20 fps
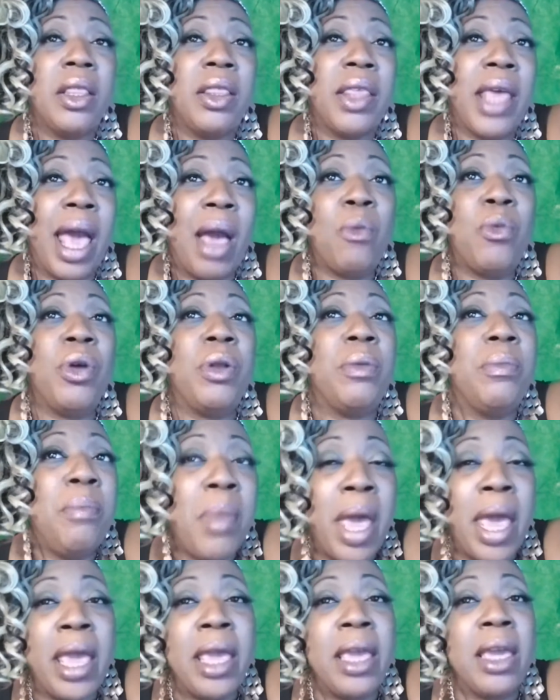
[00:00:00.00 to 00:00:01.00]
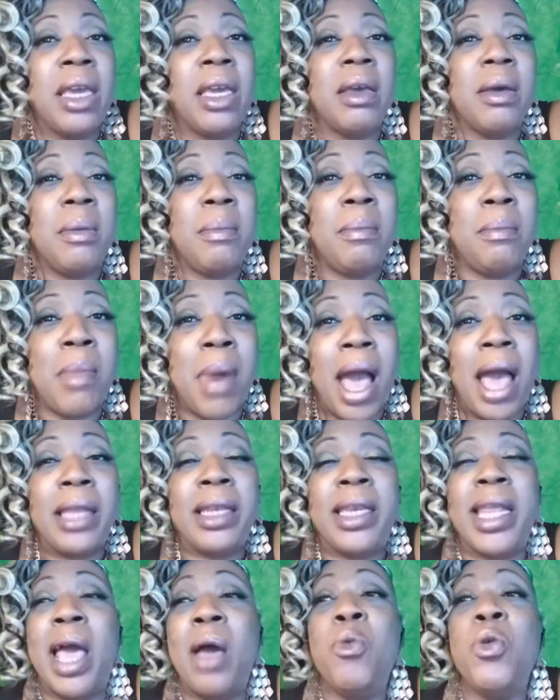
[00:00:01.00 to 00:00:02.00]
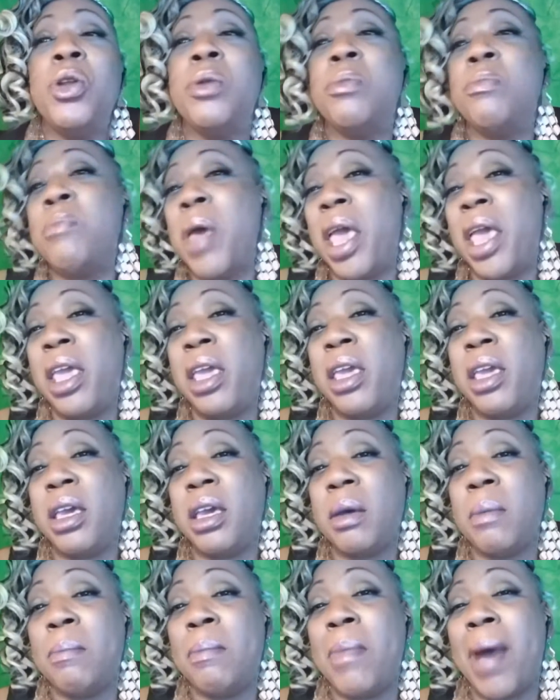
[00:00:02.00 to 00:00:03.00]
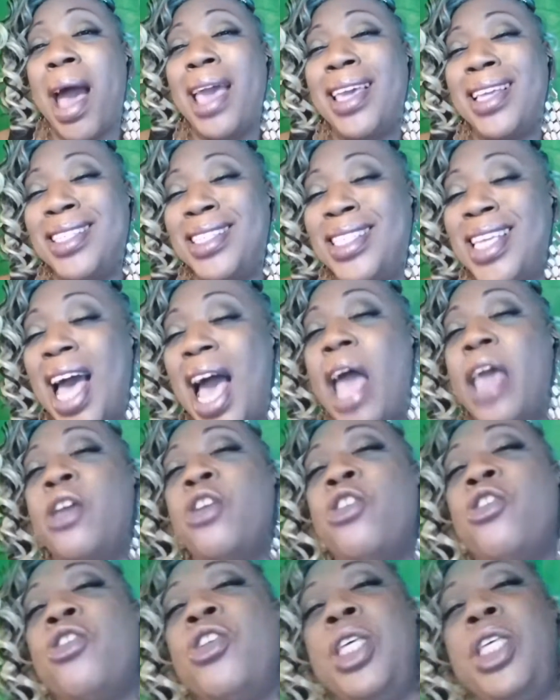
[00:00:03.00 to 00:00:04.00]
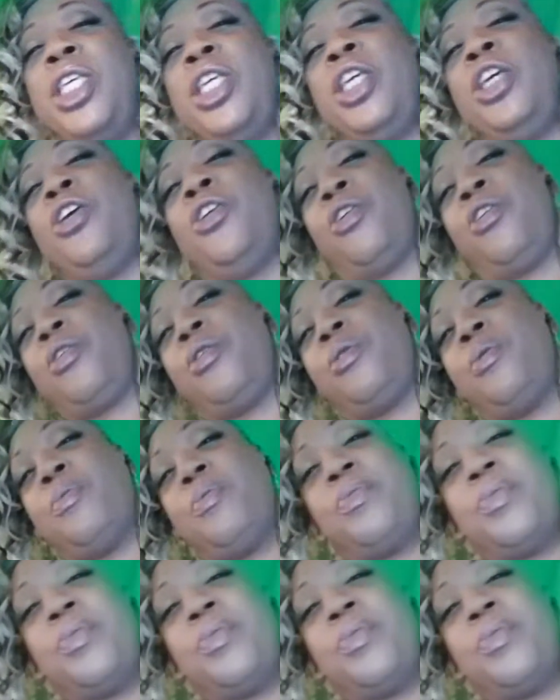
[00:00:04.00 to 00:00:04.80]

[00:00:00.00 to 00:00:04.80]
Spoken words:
That would make my entire year.